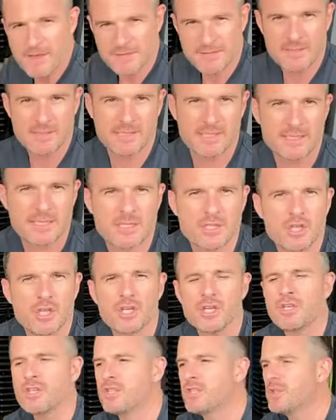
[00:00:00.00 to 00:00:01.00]
this is, listen,
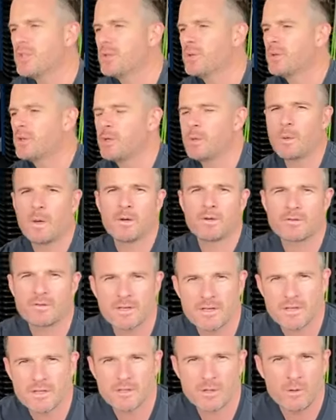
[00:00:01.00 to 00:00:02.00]
you can do QL
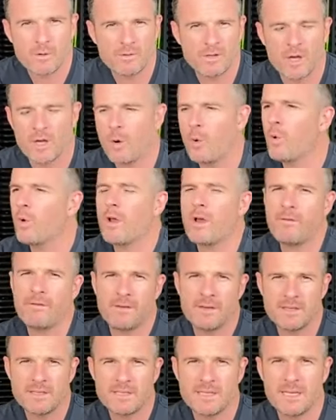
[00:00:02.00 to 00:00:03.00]
stretches, you know, all over
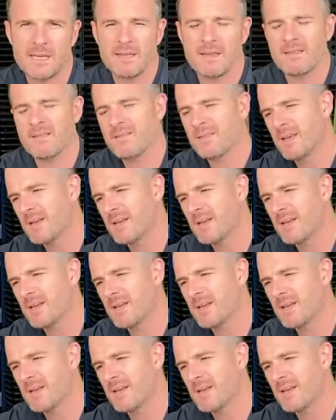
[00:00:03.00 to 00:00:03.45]
the internet.